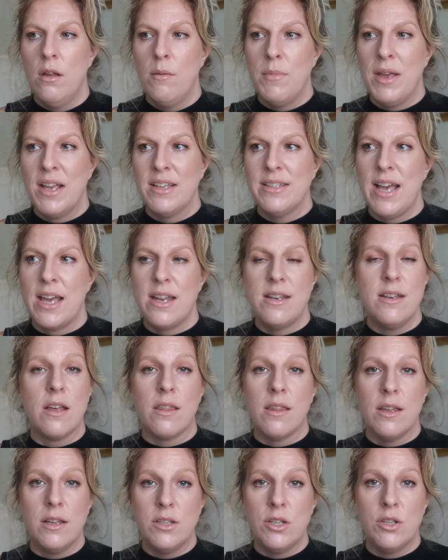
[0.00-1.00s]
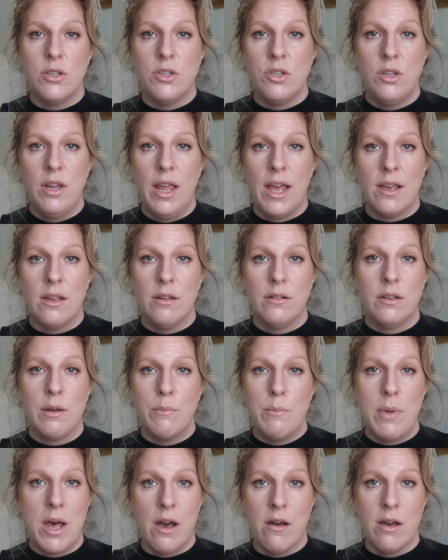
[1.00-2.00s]
because I had nothing to like
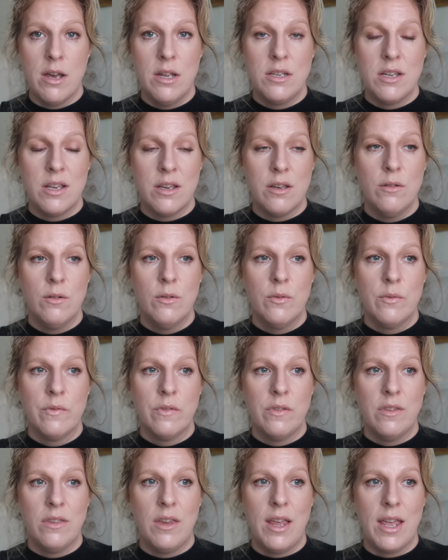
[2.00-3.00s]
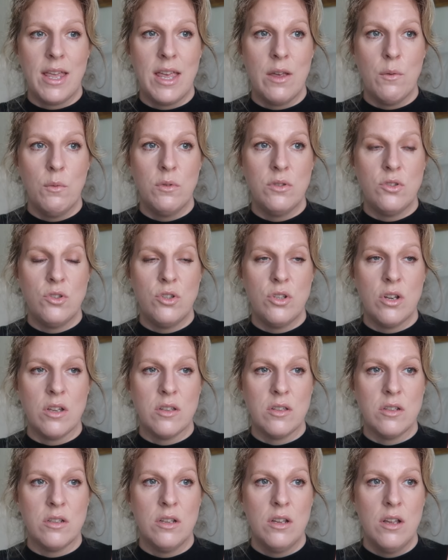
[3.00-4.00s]
compare it to. Like it was
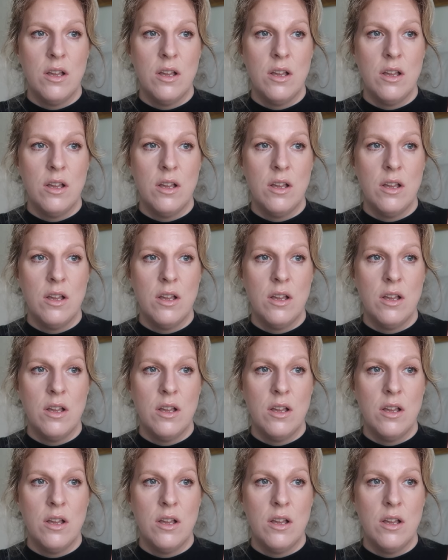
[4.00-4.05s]
just